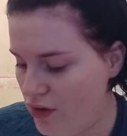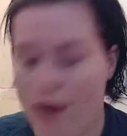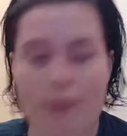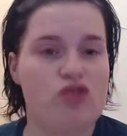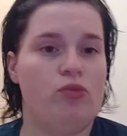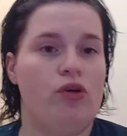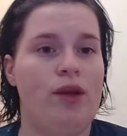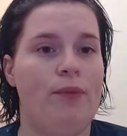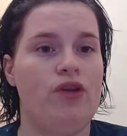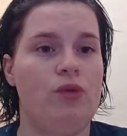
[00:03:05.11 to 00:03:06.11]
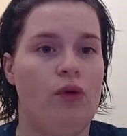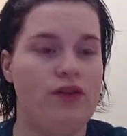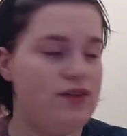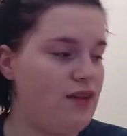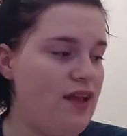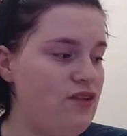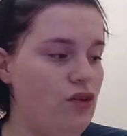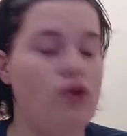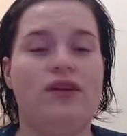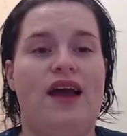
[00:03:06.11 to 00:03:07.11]
have that much money but you want your skin to
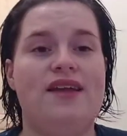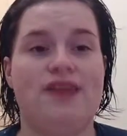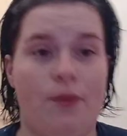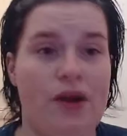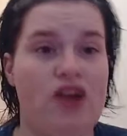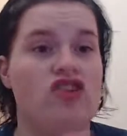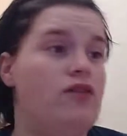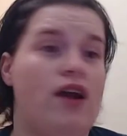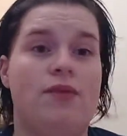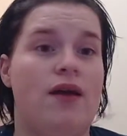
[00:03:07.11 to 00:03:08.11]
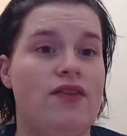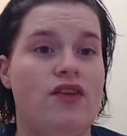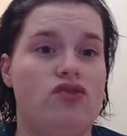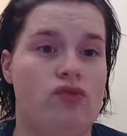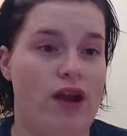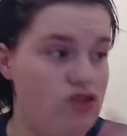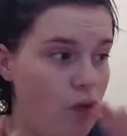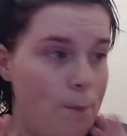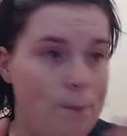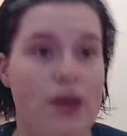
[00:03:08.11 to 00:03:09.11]
look nice, I would actually recommend this range
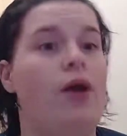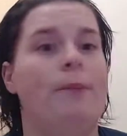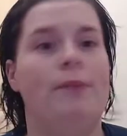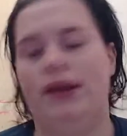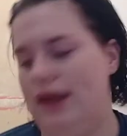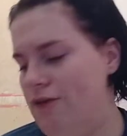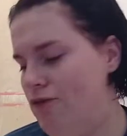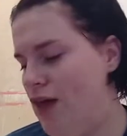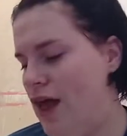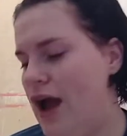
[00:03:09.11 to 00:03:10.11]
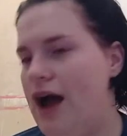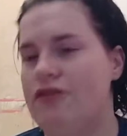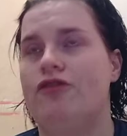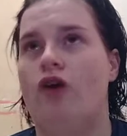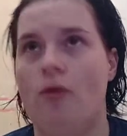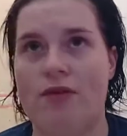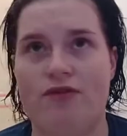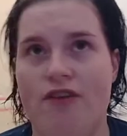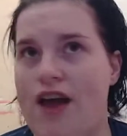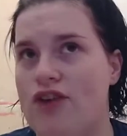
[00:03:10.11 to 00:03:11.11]
beyond belief. They have a foaming
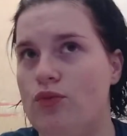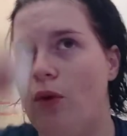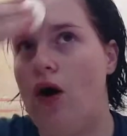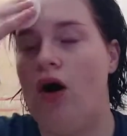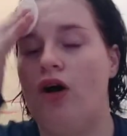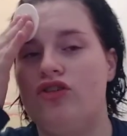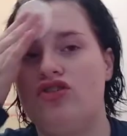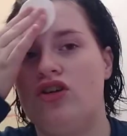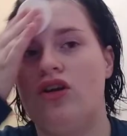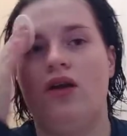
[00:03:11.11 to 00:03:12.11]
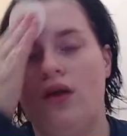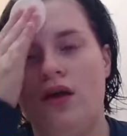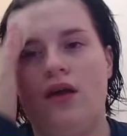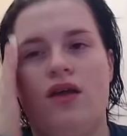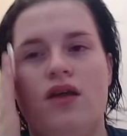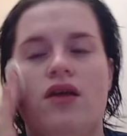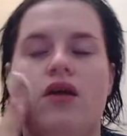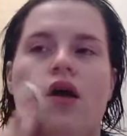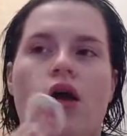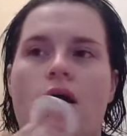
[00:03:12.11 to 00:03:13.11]
face wash.
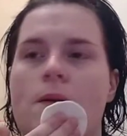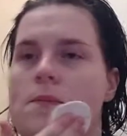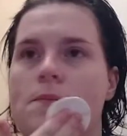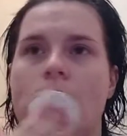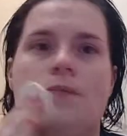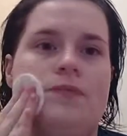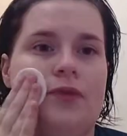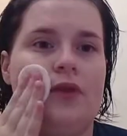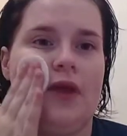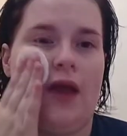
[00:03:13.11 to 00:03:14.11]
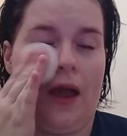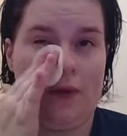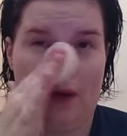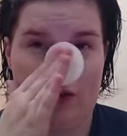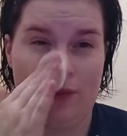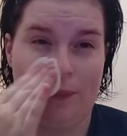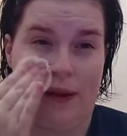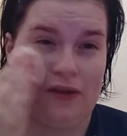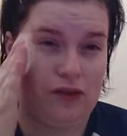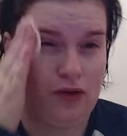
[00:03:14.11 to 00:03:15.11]
I just
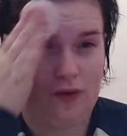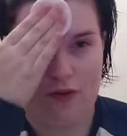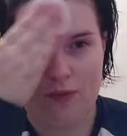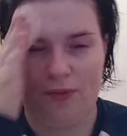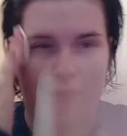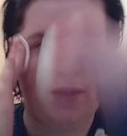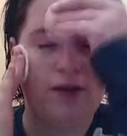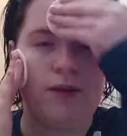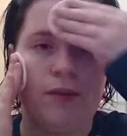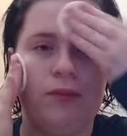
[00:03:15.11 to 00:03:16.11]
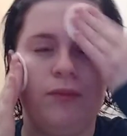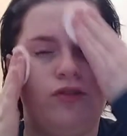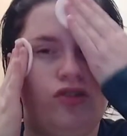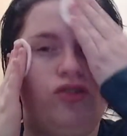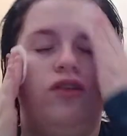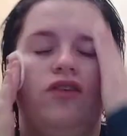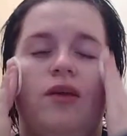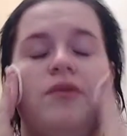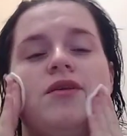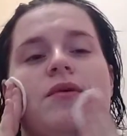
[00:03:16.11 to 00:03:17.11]
basically do this with my... I just do the
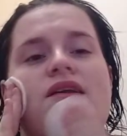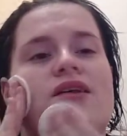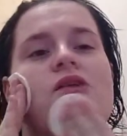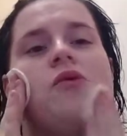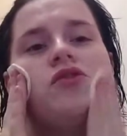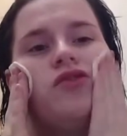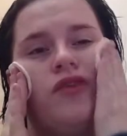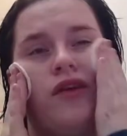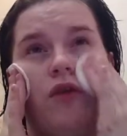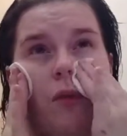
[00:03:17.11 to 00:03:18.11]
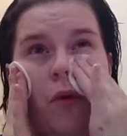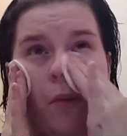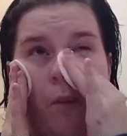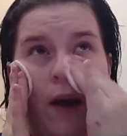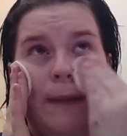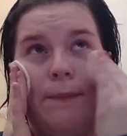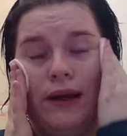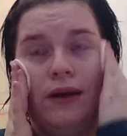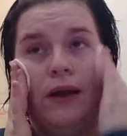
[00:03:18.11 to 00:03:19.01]
same as my Micellar wash. I just give it a good wipe.